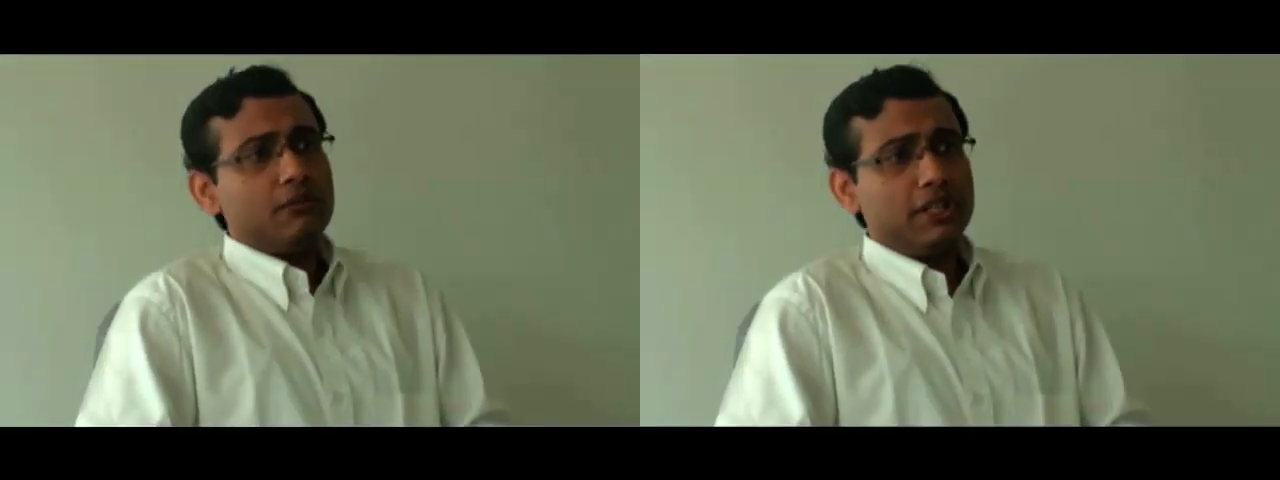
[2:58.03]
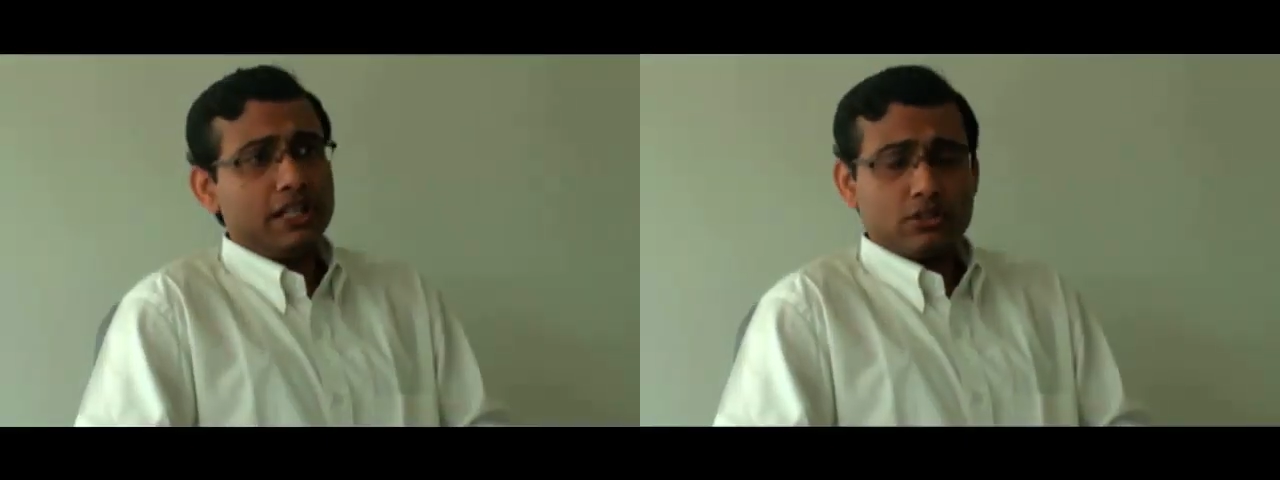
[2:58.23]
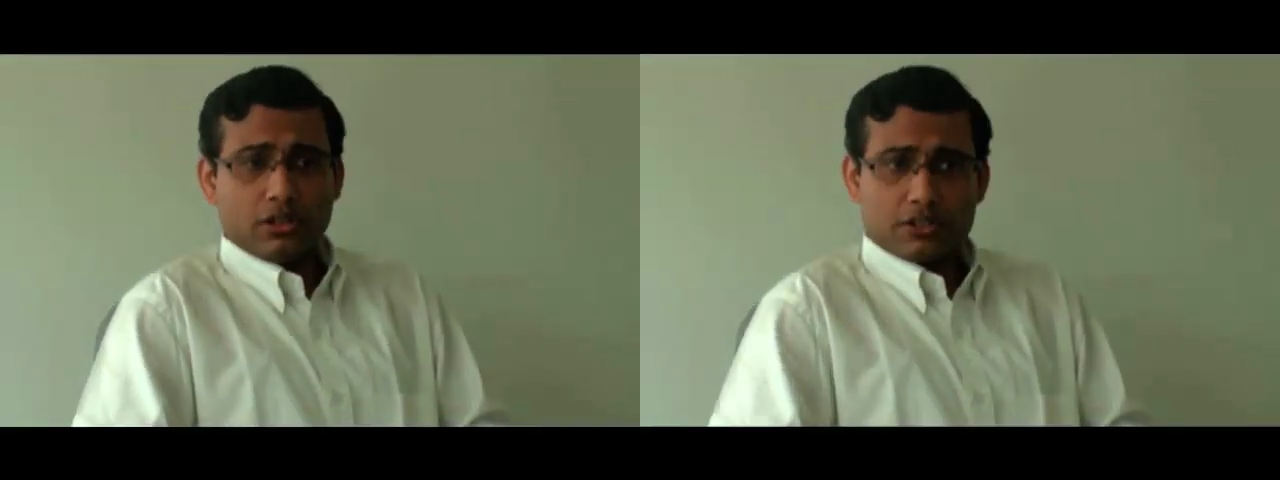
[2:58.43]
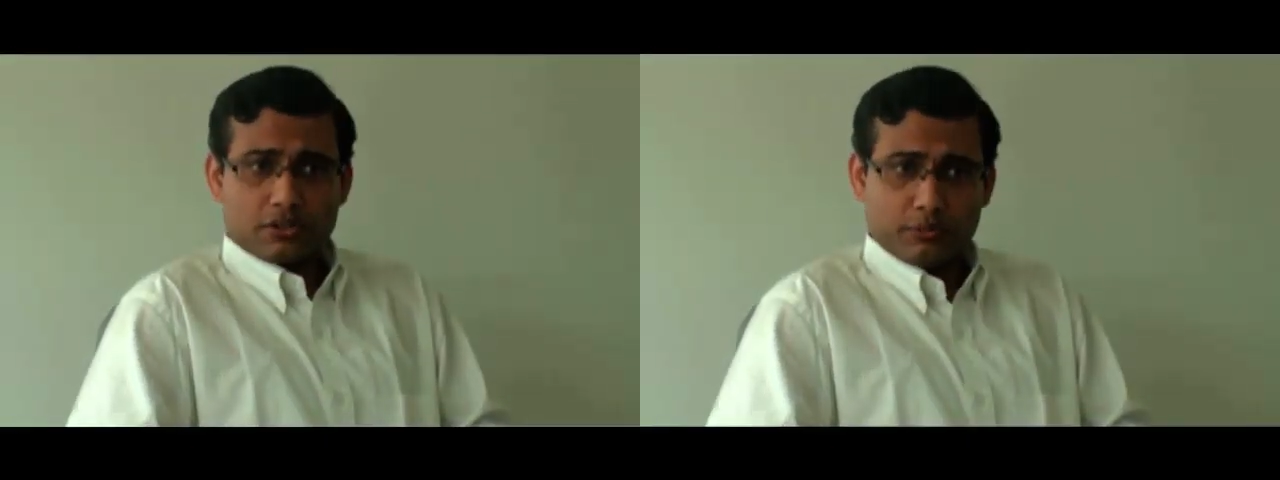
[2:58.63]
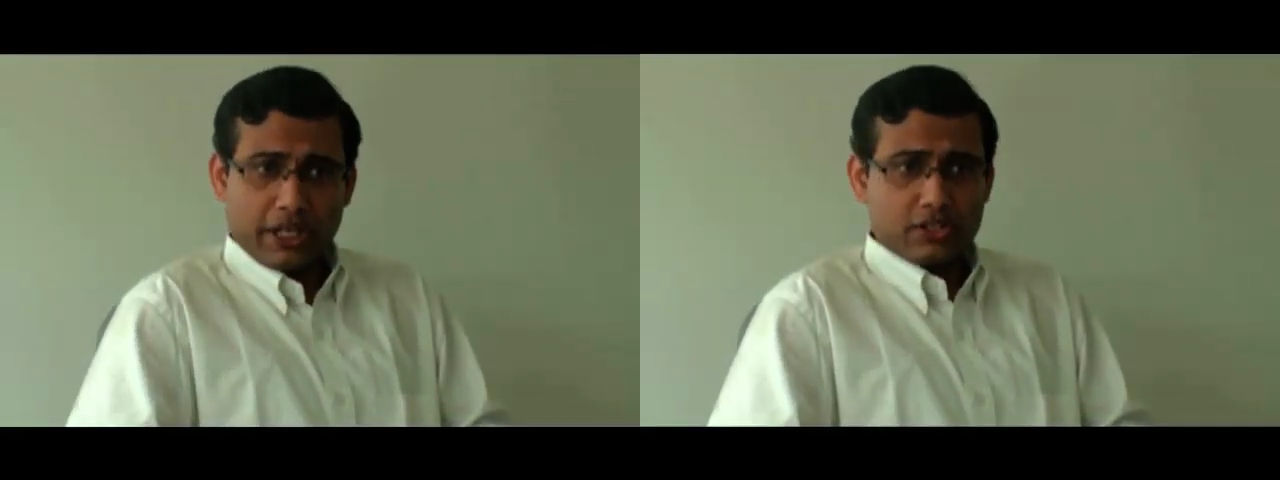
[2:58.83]
We need to
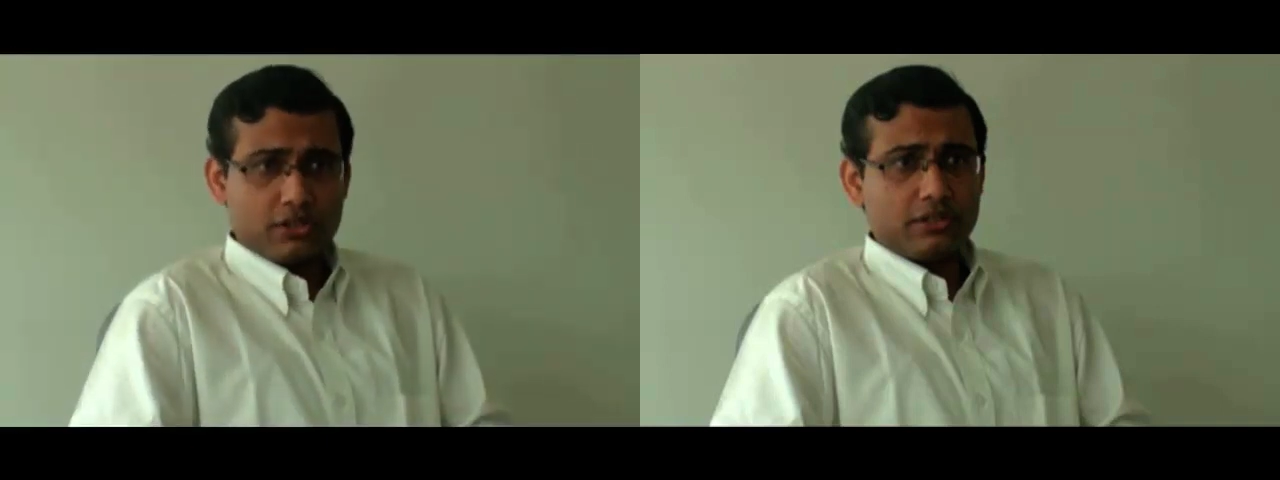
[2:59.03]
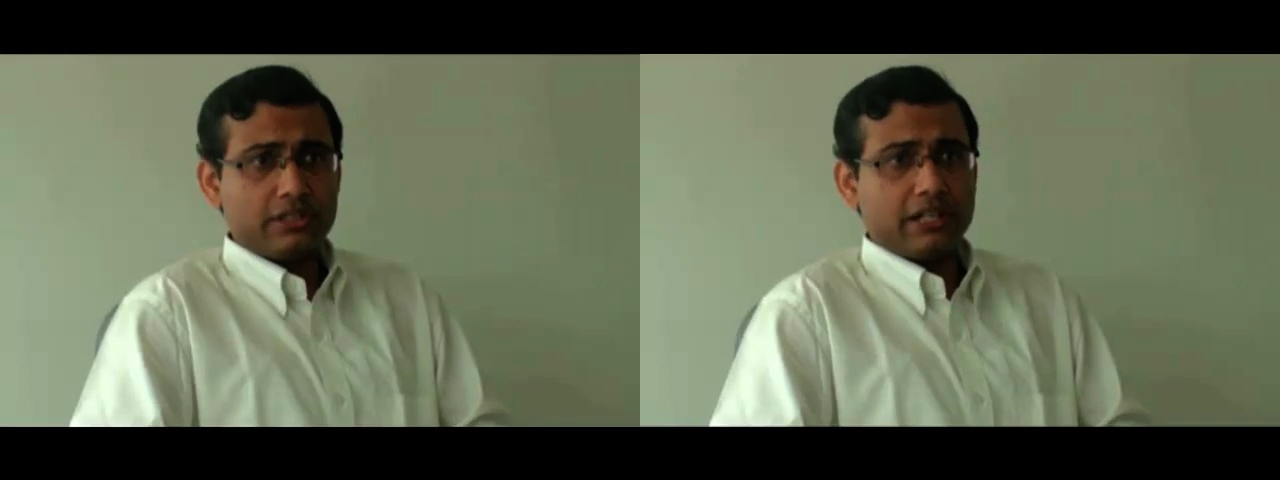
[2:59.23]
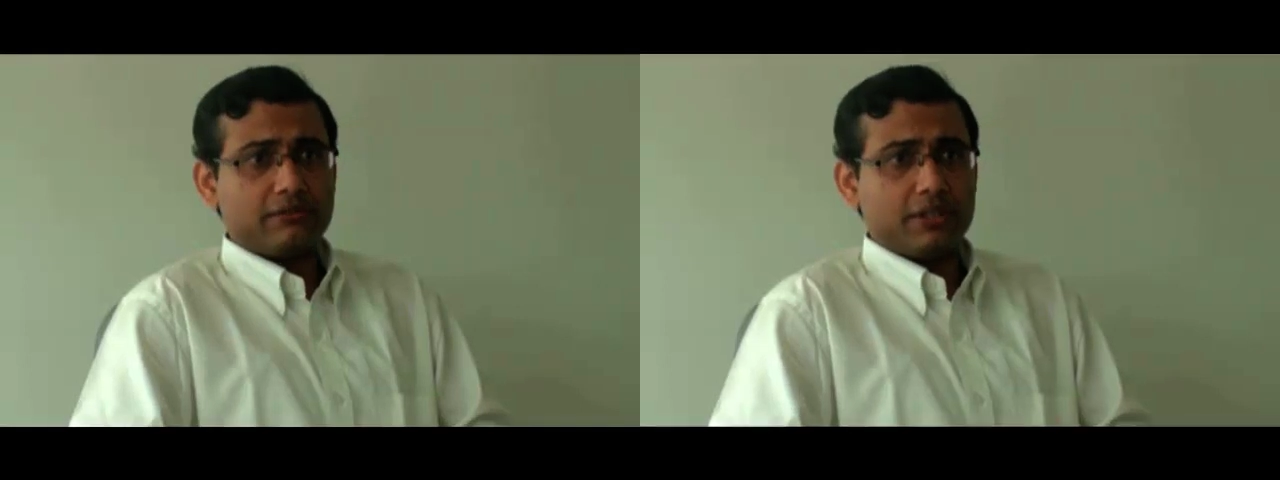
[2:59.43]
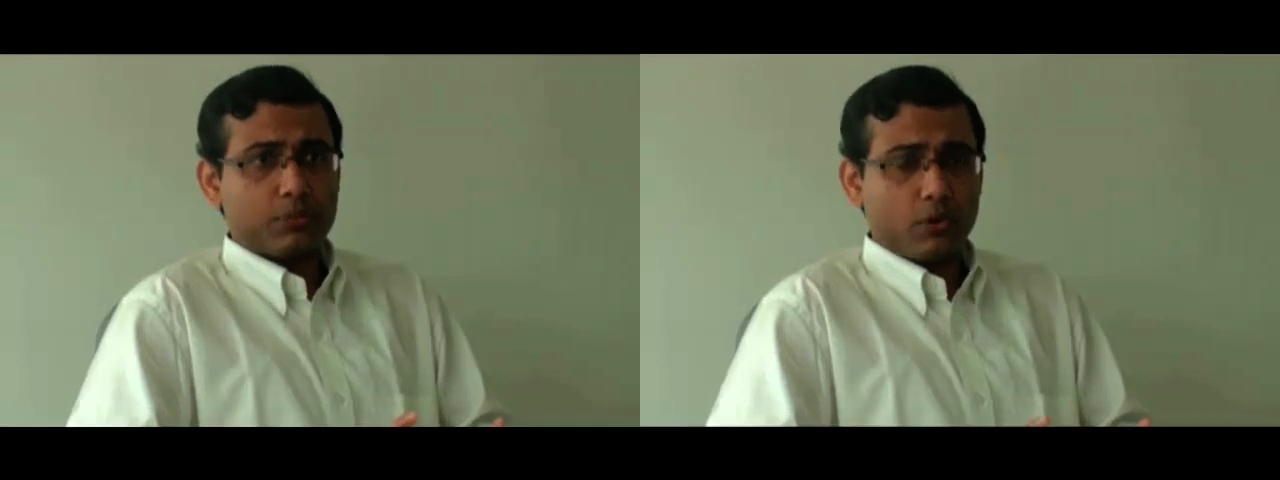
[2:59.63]
also make sure that we